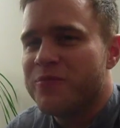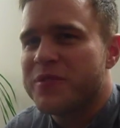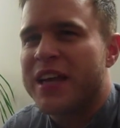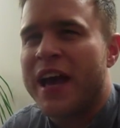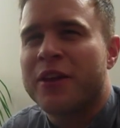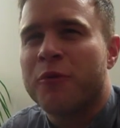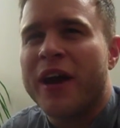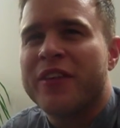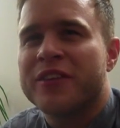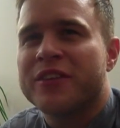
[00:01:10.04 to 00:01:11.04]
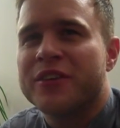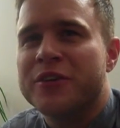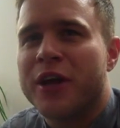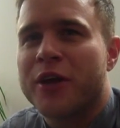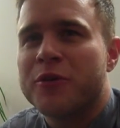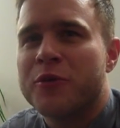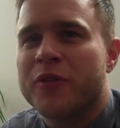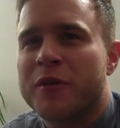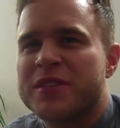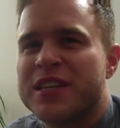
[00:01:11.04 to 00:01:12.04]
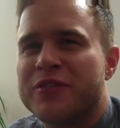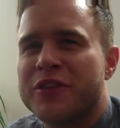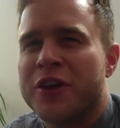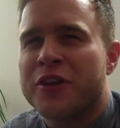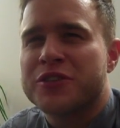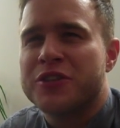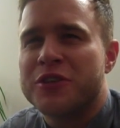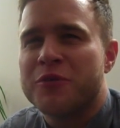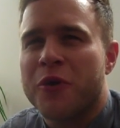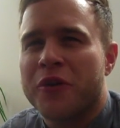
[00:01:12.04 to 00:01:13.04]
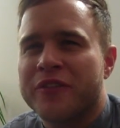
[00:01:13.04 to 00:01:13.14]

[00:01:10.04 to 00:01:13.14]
say it in a way that you know you want them to give the answer that you want.